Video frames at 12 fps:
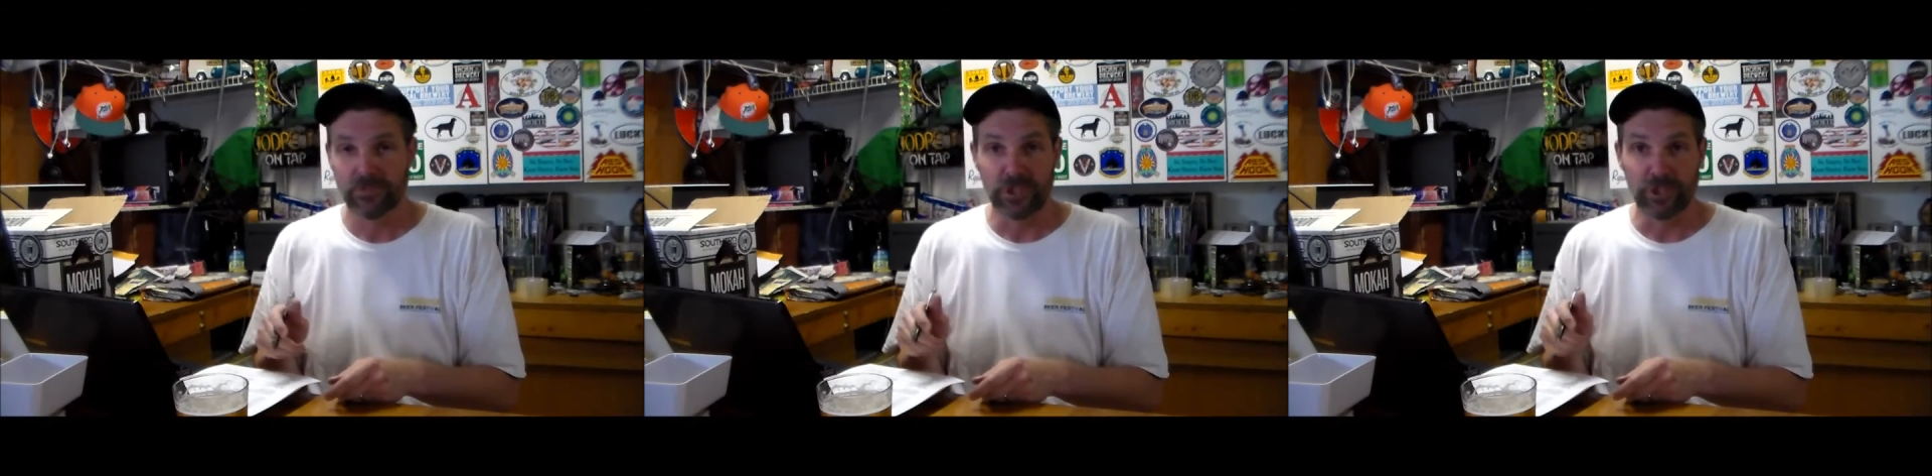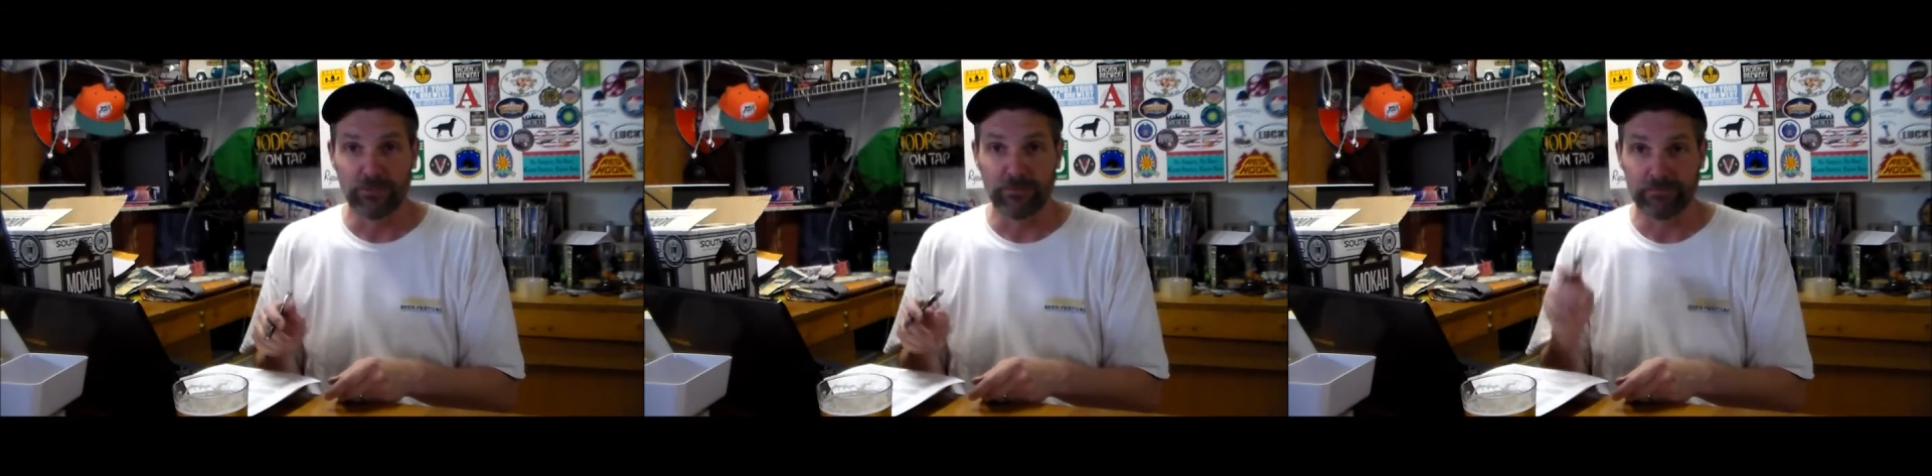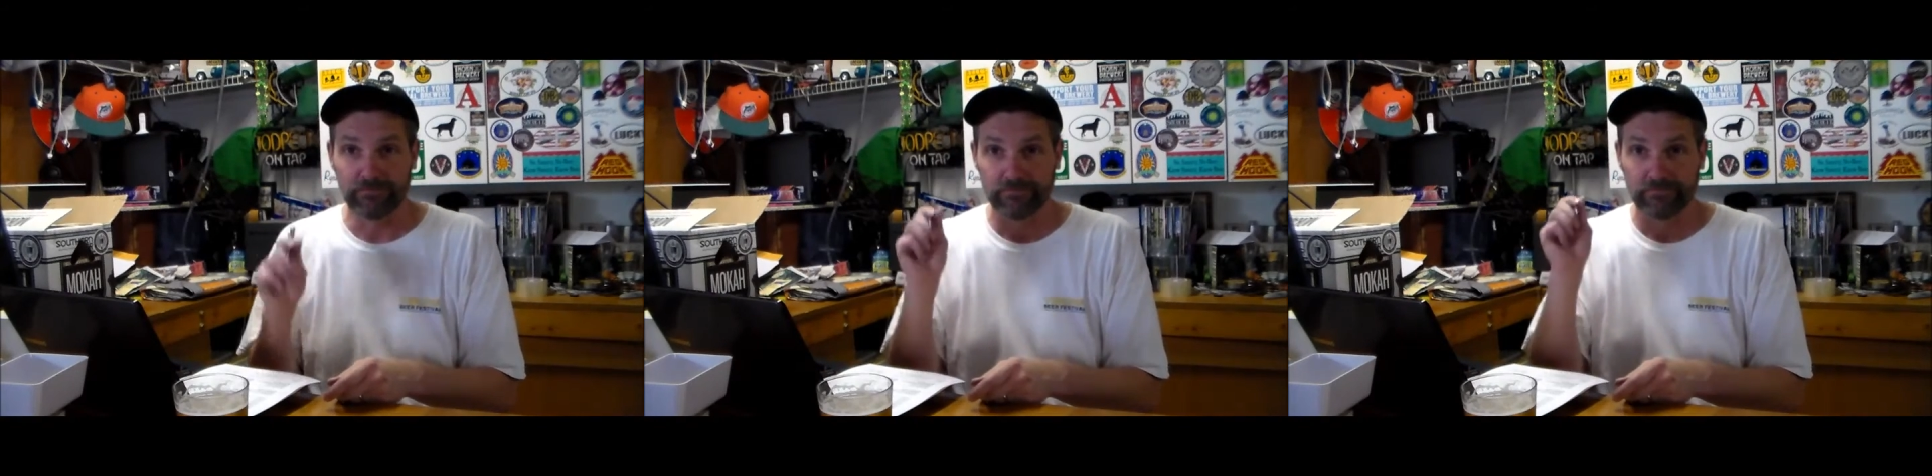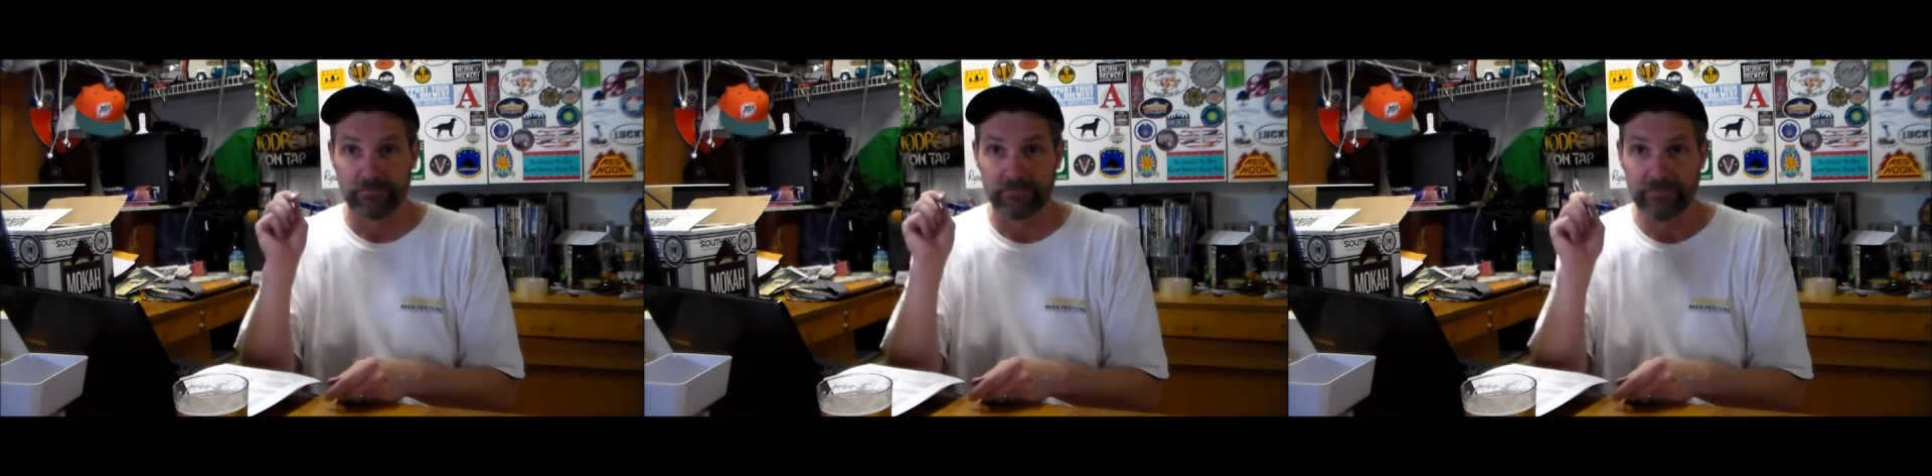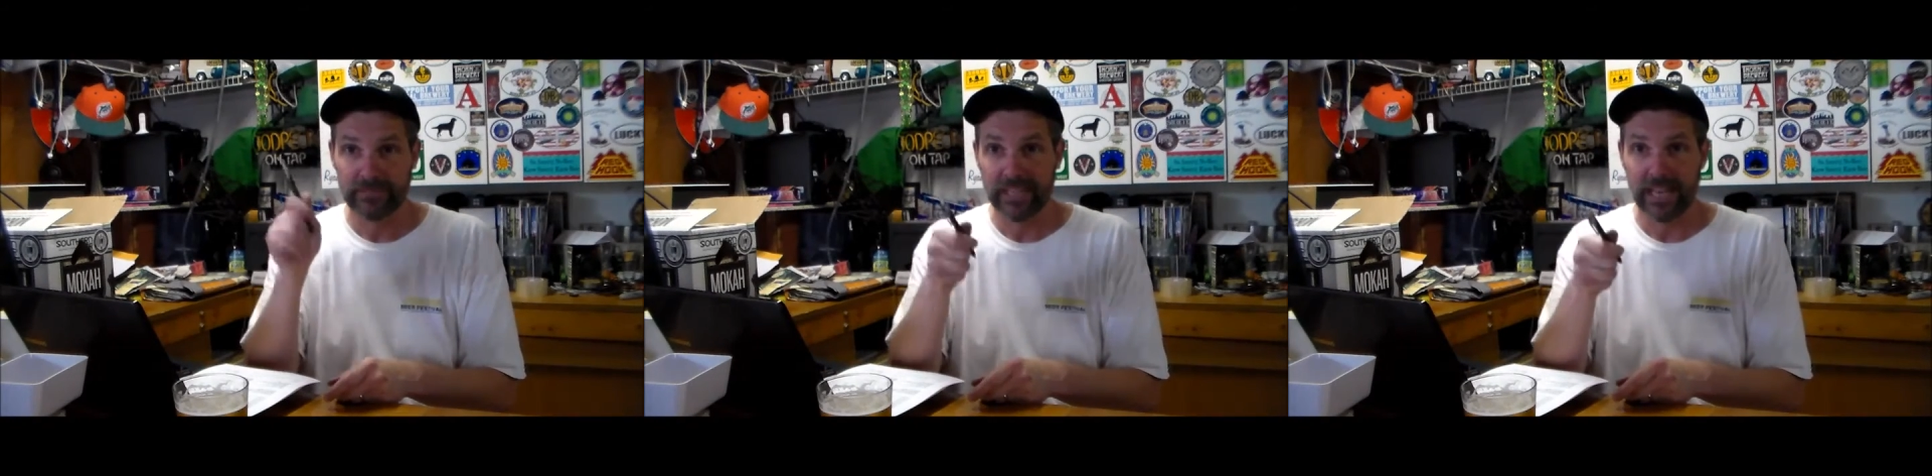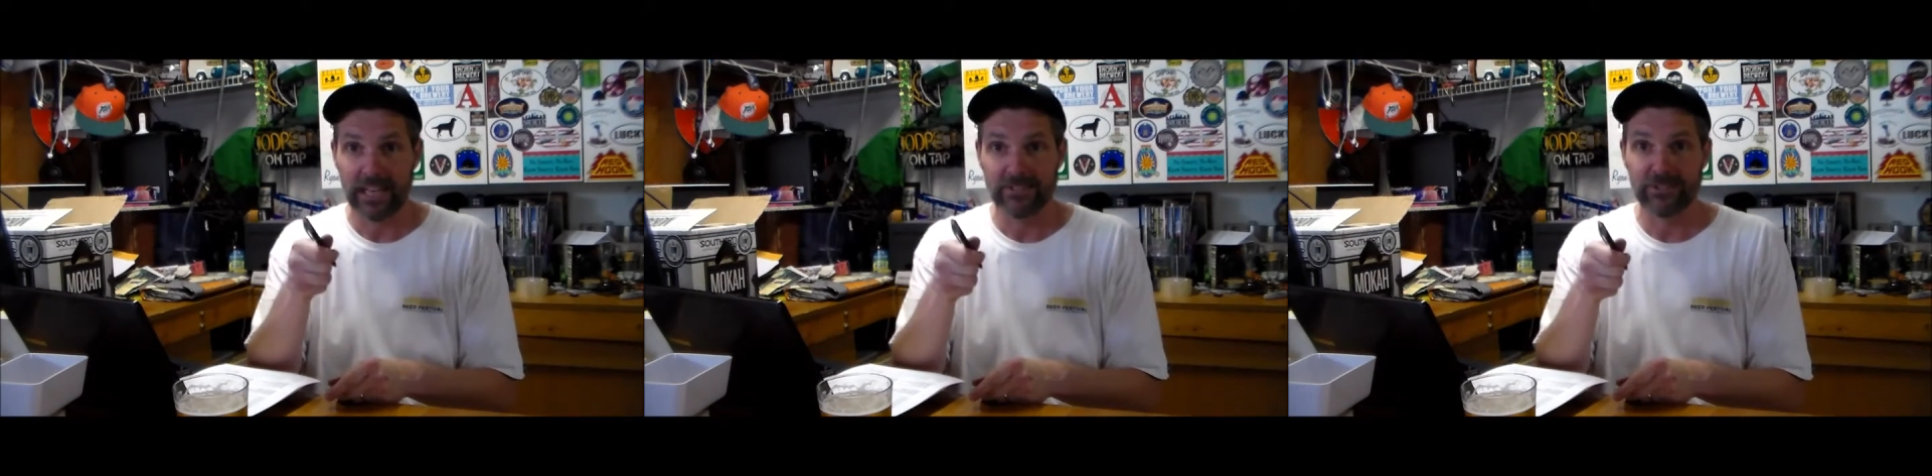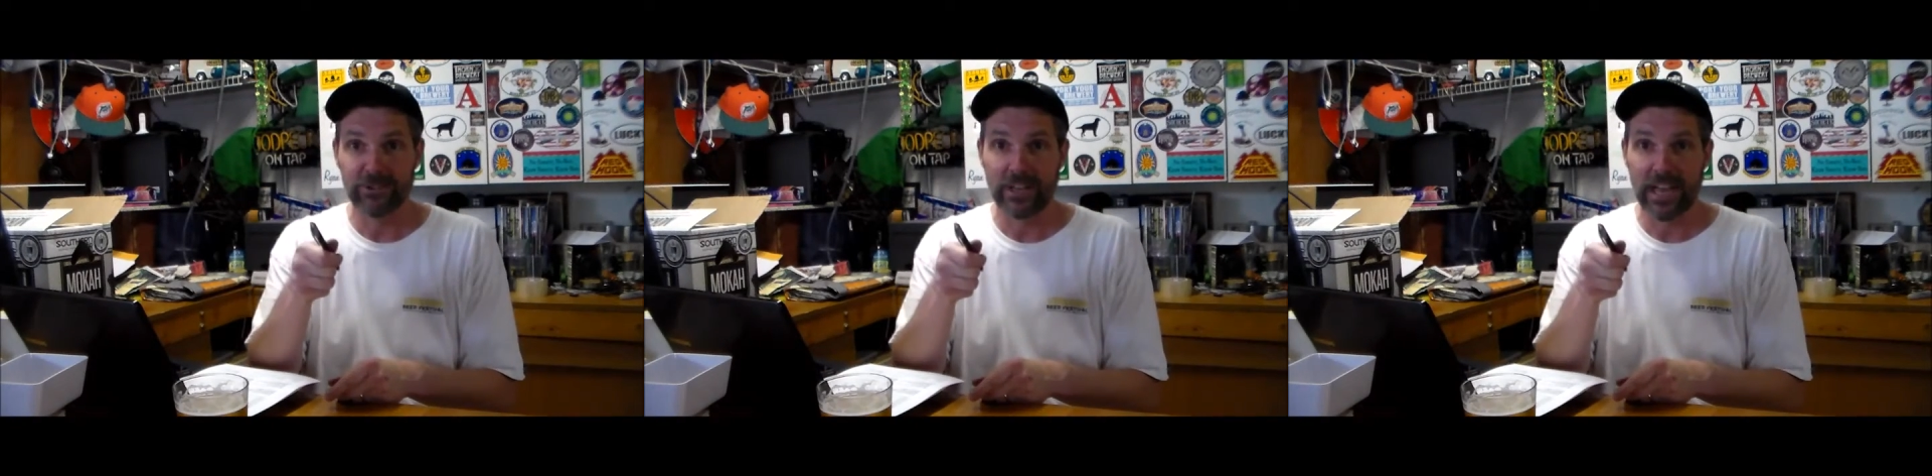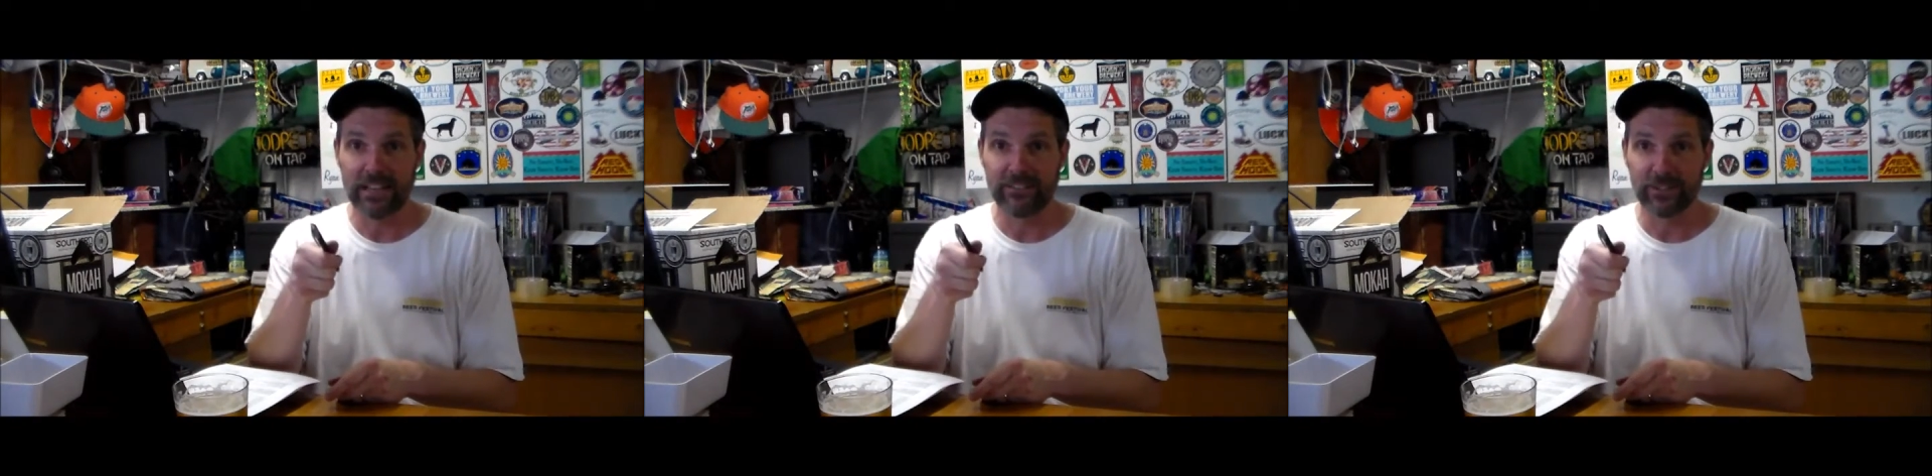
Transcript: So I'll see you guys